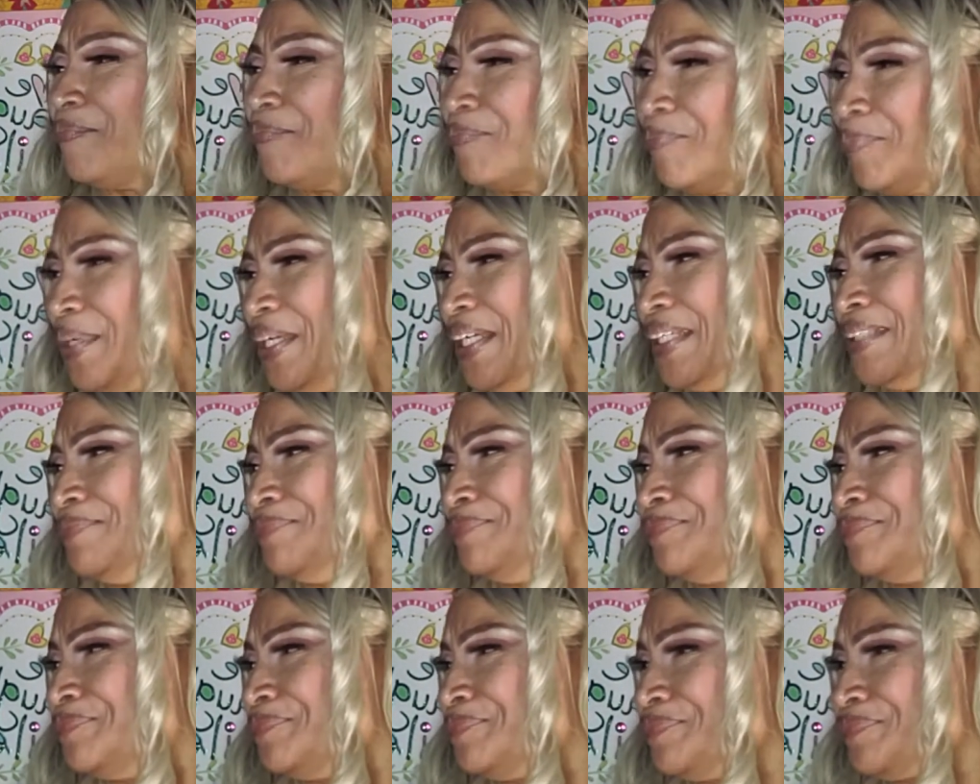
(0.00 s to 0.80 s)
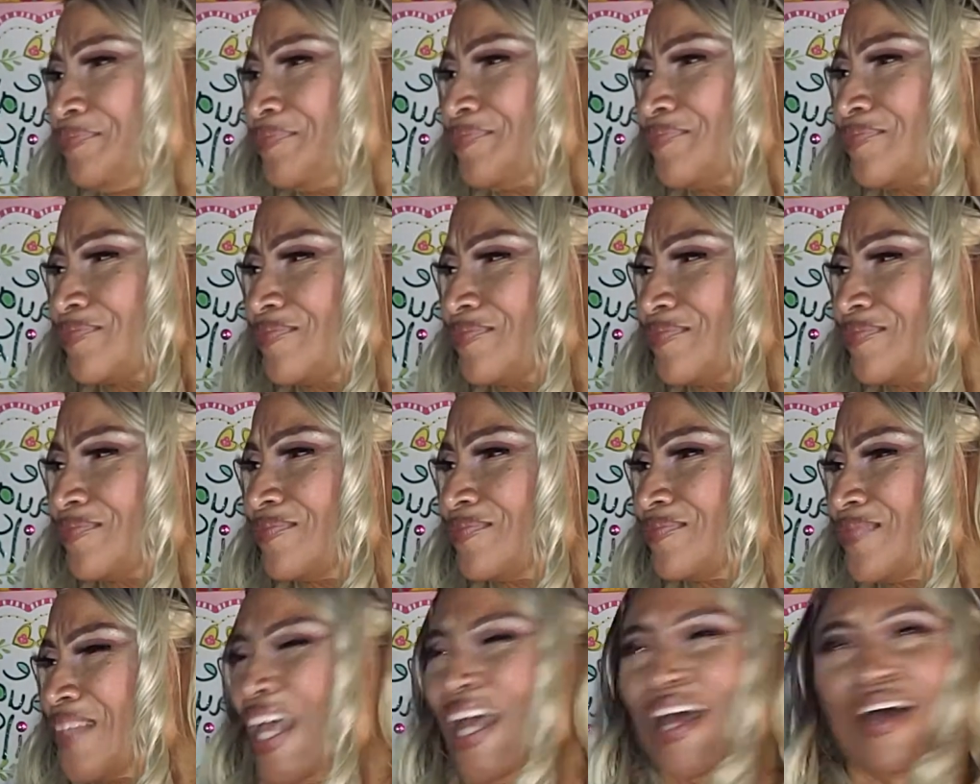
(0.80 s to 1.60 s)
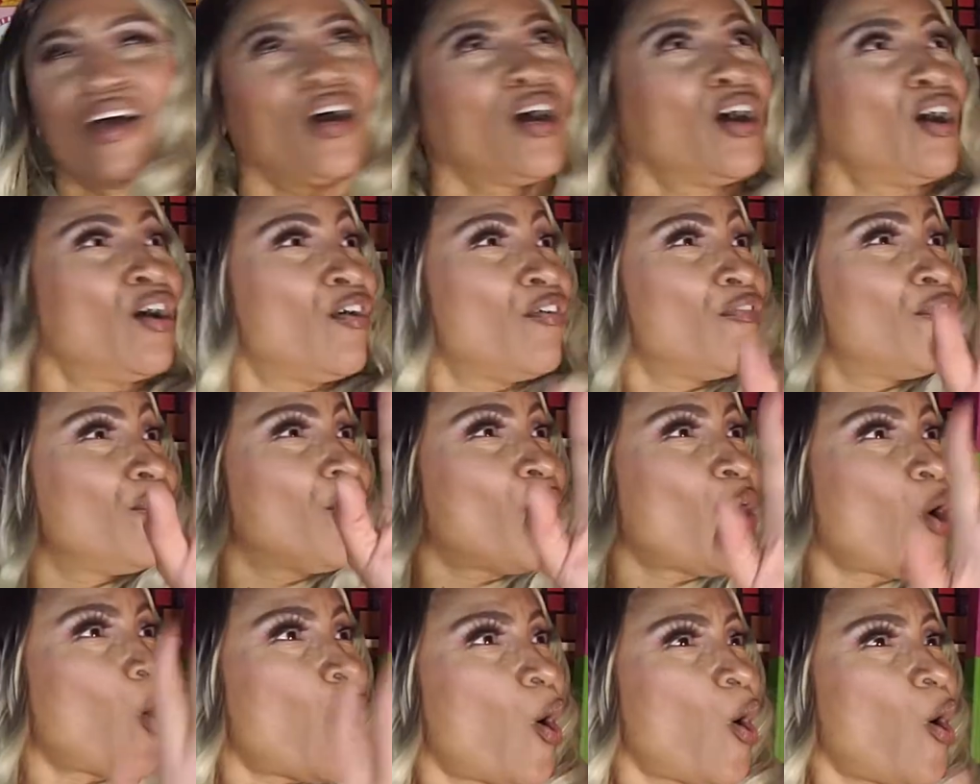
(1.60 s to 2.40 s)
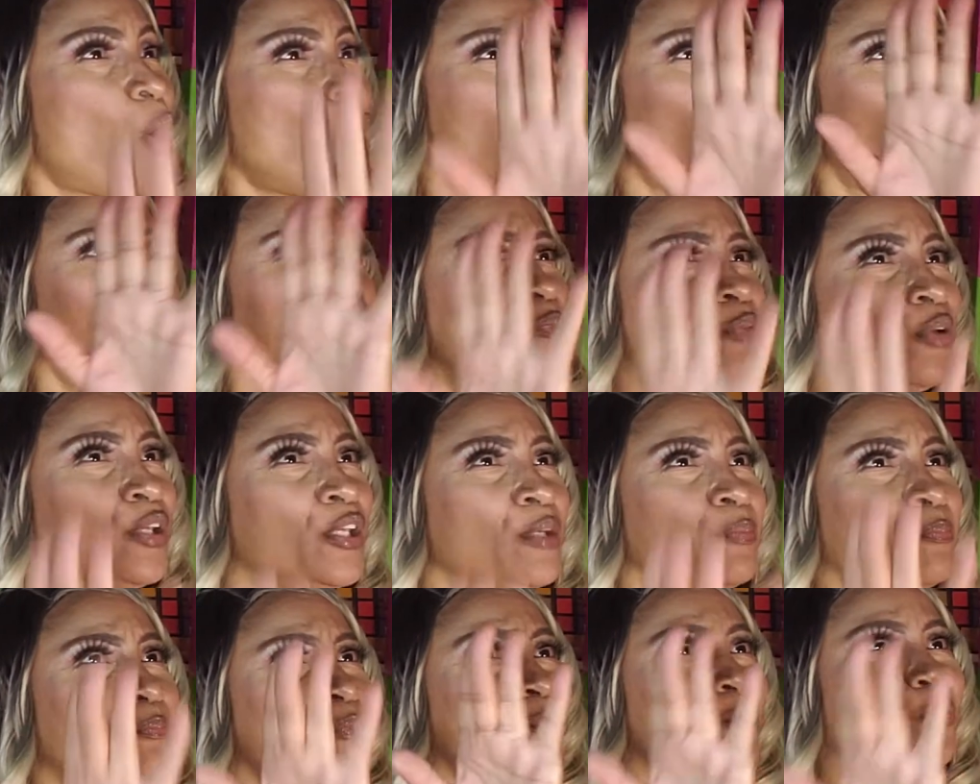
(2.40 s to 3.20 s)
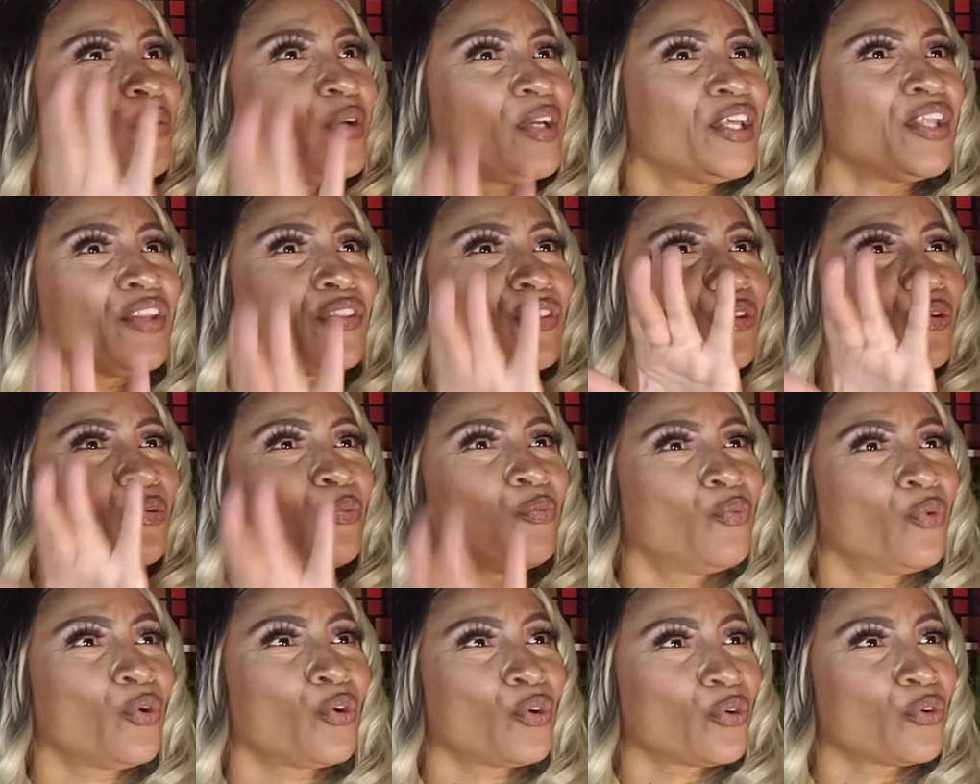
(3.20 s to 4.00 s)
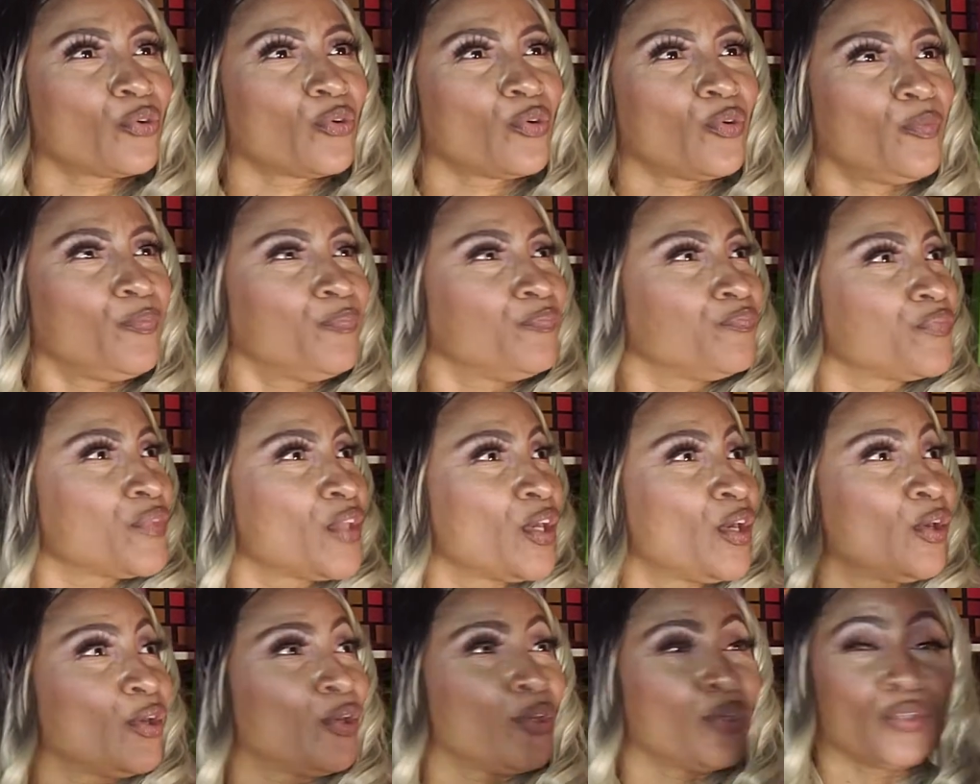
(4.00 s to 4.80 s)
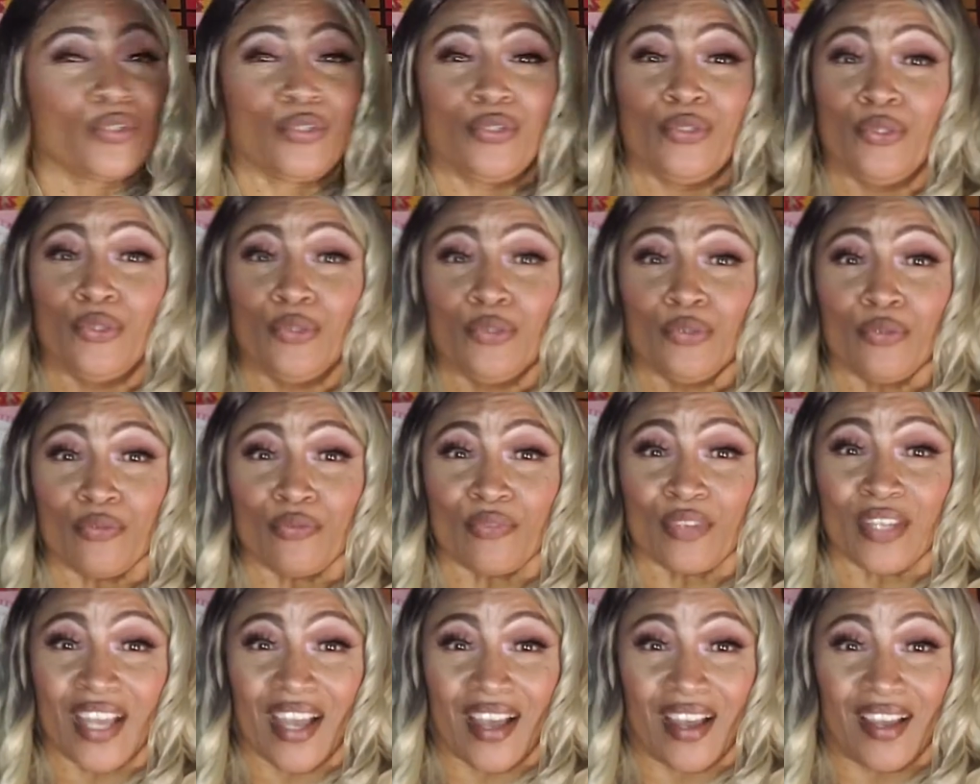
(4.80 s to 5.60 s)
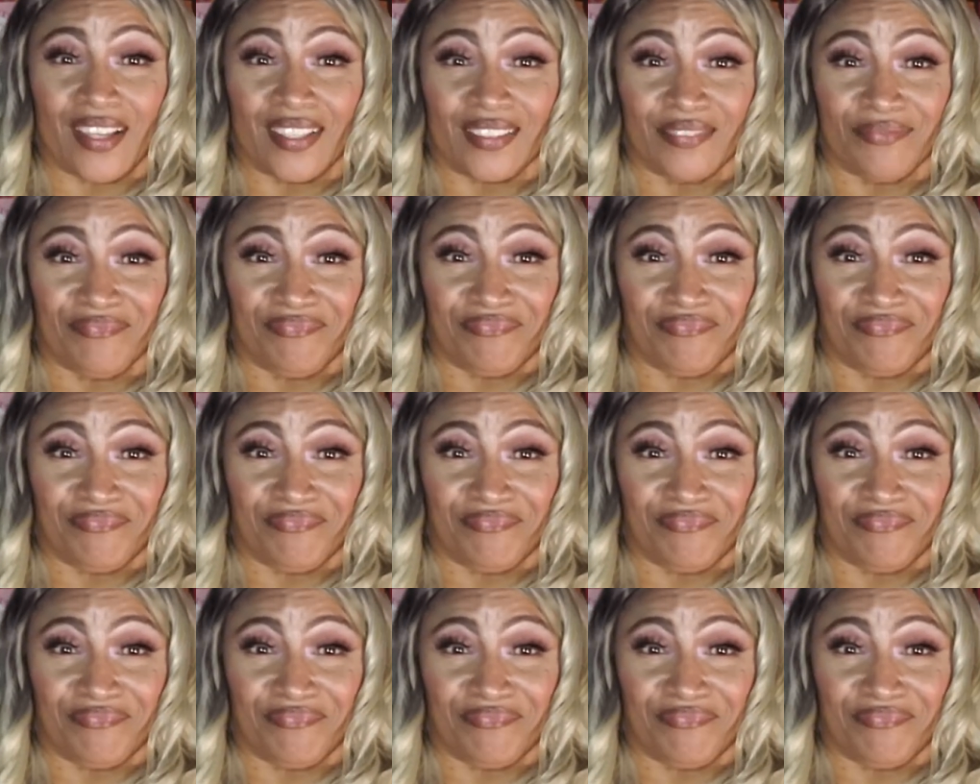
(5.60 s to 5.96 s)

But of all people in the world, you got